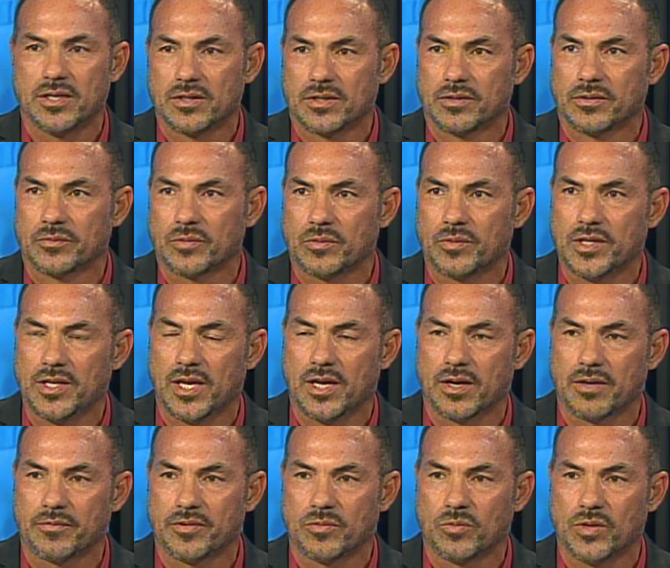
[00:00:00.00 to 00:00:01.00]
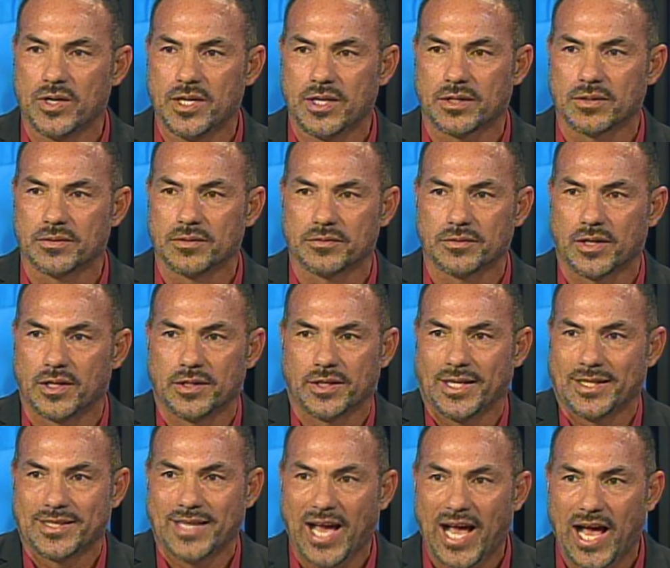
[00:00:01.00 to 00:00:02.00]
hero that we hear every week, or
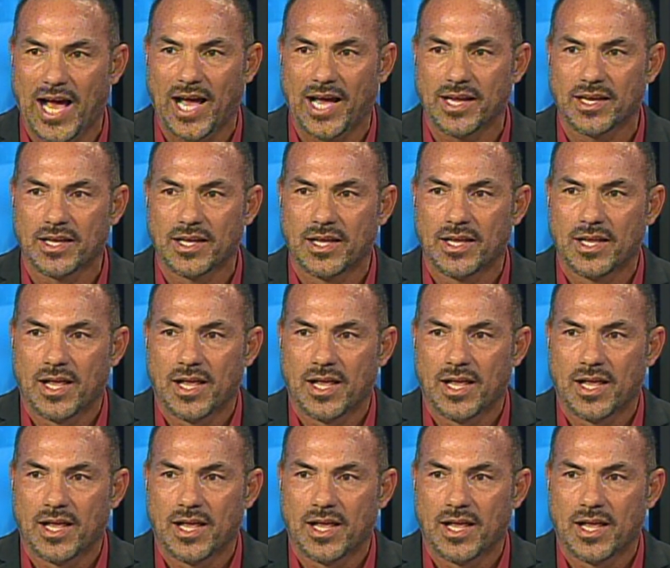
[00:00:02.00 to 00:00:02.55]
a guy.